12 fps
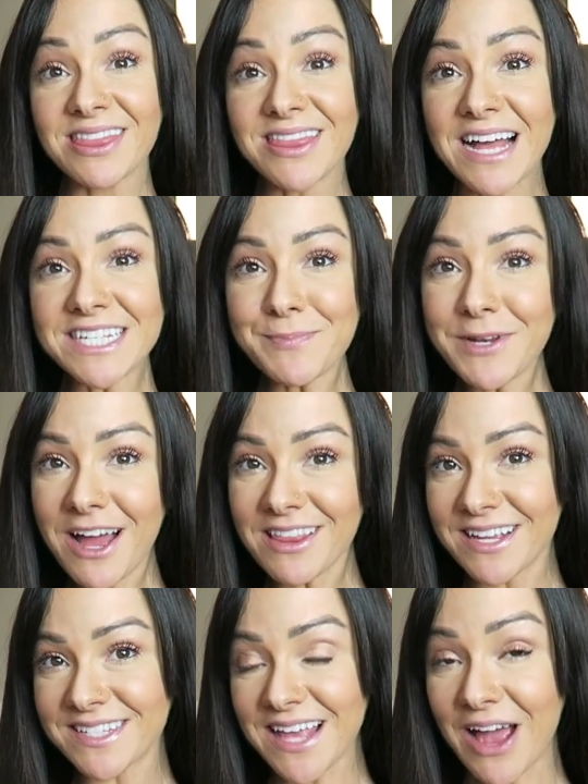Last but not
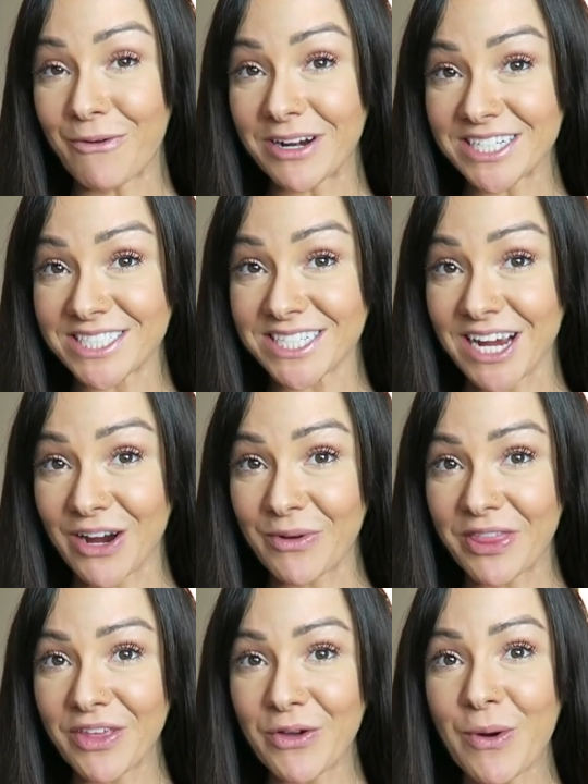least, I wanna share
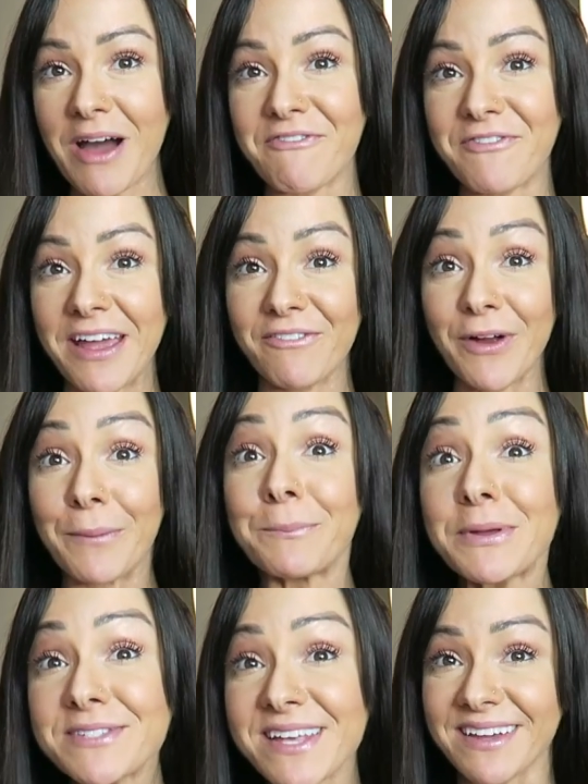with you a favorite
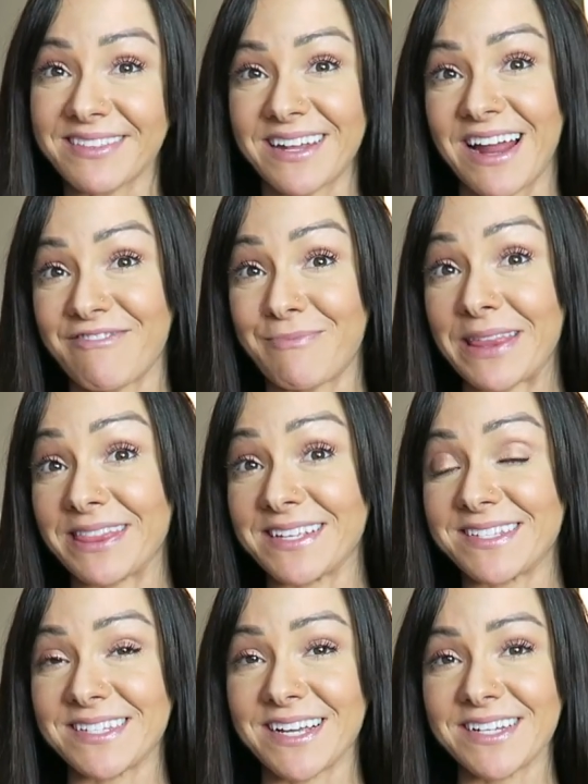music that I've been
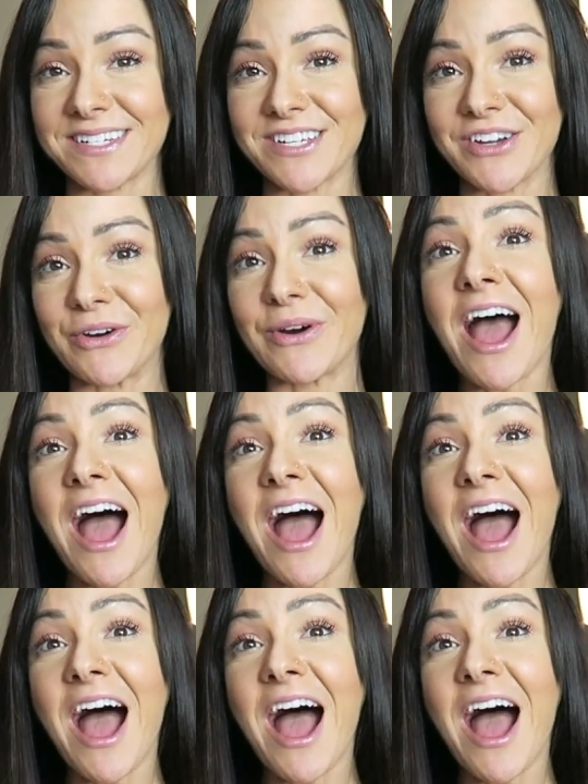listening to.